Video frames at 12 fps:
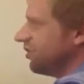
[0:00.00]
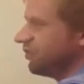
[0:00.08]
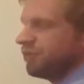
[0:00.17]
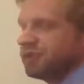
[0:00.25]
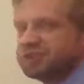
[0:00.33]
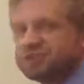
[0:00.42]
the
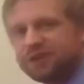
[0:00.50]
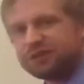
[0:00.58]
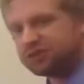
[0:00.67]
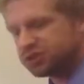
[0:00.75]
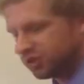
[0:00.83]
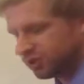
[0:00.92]
place
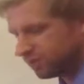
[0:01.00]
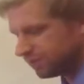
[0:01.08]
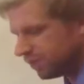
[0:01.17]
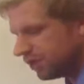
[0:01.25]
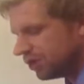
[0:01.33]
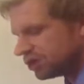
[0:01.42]
value chart.
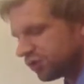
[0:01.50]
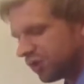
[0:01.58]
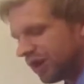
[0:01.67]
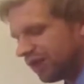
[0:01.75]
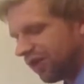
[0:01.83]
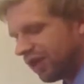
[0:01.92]
So
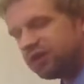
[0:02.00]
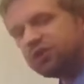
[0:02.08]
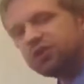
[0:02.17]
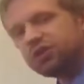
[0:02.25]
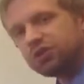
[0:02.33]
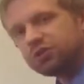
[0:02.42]
what I'd like
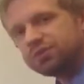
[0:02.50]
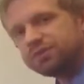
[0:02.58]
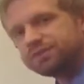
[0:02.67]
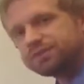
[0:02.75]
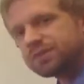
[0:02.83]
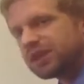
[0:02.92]
you to do
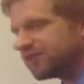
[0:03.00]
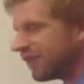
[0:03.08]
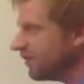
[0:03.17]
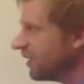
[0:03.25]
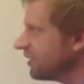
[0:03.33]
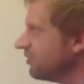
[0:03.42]
is
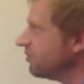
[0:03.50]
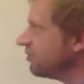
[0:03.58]
I'd like you